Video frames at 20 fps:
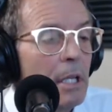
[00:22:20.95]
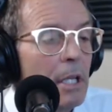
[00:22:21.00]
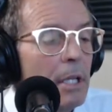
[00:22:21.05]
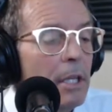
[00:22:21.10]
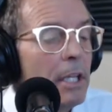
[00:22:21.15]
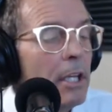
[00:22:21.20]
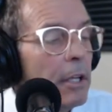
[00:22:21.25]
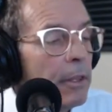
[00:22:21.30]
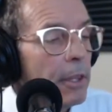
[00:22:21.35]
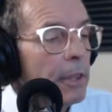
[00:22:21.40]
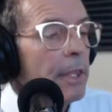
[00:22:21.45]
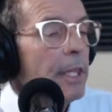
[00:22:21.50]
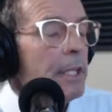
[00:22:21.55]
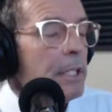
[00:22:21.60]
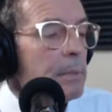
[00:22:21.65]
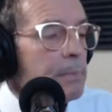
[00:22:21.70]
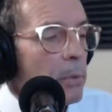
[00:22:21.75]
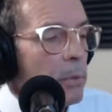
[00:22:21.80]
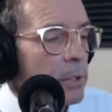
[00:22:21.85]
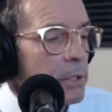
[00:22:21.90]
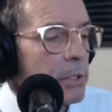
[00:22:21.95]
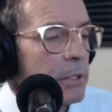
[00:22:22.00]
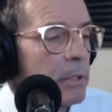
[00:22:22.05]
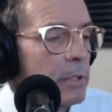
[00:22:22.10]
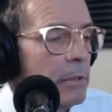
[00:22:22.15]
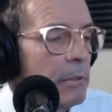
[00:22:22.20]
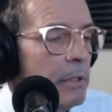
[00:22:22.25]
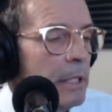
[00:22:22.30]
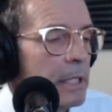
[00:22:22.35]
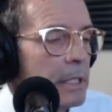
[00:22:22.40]
The other thing sports
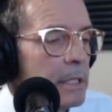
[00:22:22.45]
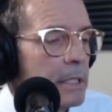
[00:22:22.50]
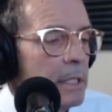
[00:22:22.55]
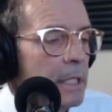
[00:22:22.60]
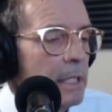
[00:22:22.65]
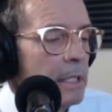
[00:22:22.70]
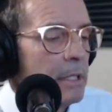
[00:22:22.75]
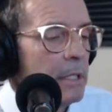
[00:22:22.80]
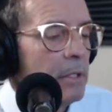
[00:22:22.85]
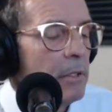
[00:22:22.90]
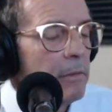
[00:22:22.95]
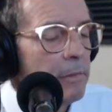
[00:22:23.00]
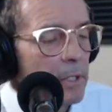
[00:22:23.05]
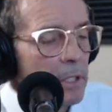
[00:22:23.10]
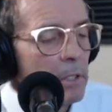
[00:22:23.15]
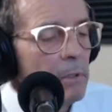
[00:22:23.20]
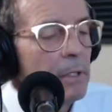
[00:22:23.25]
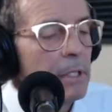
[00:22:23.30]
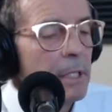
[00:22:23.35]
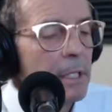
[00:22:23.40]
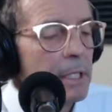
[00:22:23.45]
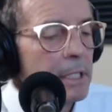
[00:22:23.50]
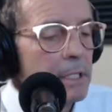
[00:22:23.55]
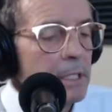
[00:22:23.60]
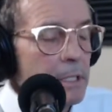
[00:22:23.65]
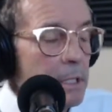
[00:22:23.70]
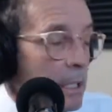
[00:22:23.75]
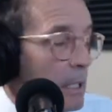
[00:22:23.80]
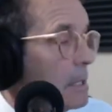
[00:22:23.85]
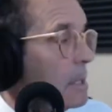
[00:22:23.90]
do is, and you've alluded to this,
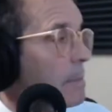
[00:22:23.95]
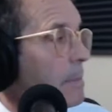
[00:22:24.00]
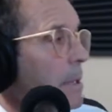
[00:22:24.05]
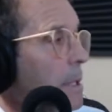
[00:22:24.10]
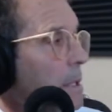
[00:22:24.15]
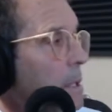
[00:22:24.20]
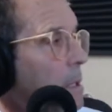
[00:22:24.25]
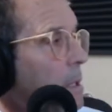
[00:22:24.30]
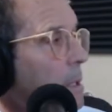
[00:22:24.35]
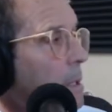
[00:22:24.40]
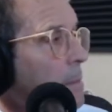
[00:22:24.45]
is discipline.